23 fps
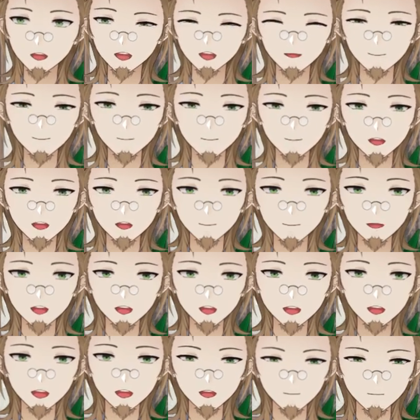But with this one, it's
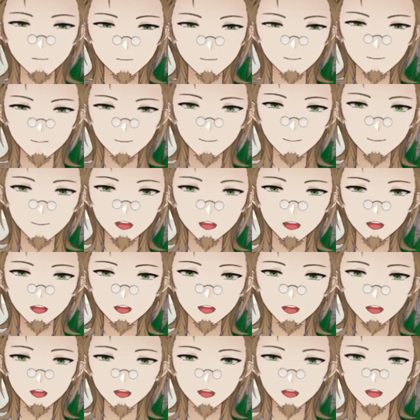like,
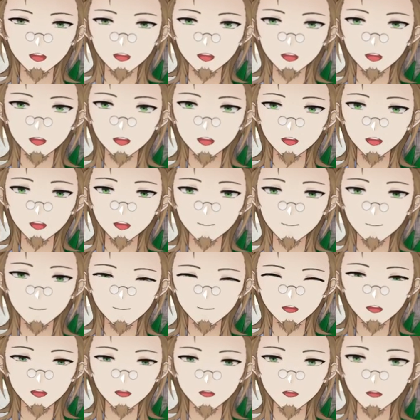I like uh
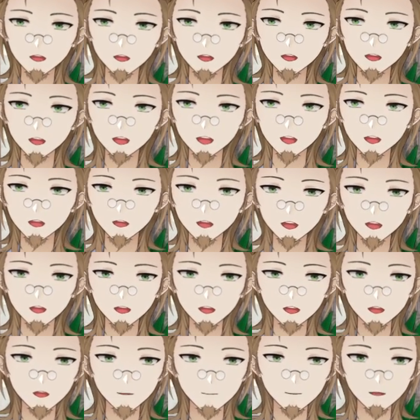pretty colors and actions.
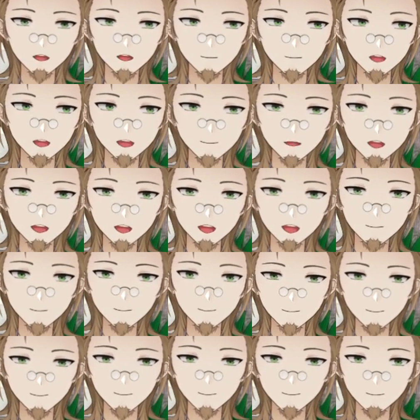So you know what if you
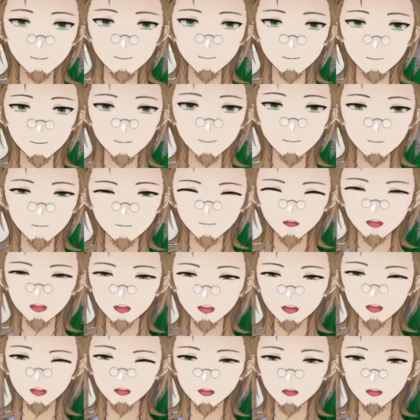get
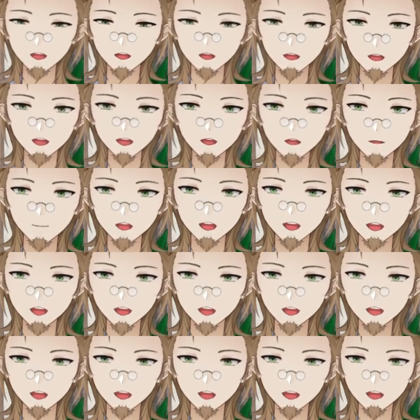another season, I'm in.